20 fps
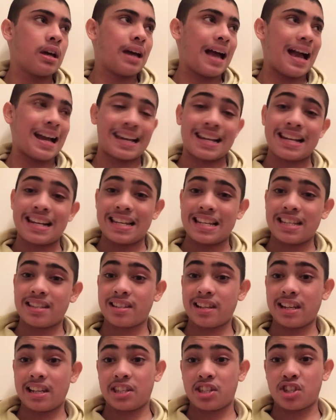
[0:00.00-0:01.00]
I can
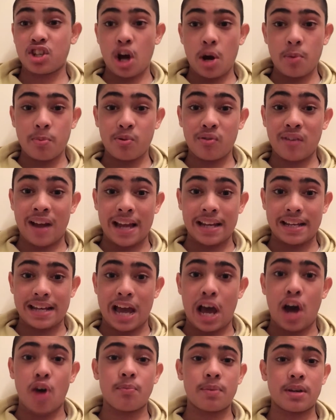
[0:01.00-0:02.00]
easily stop right
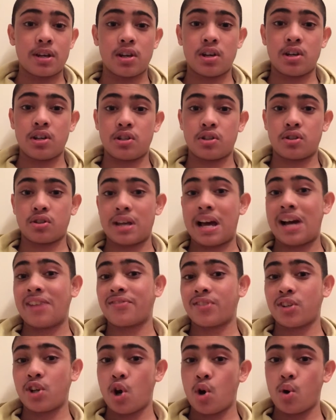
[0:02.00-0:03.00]
now because
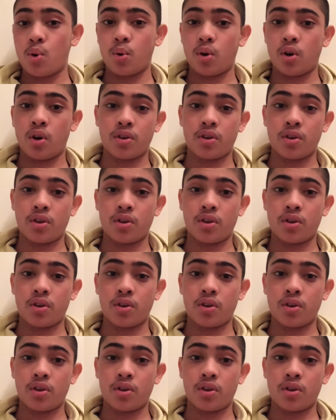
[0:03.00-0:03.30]
I've no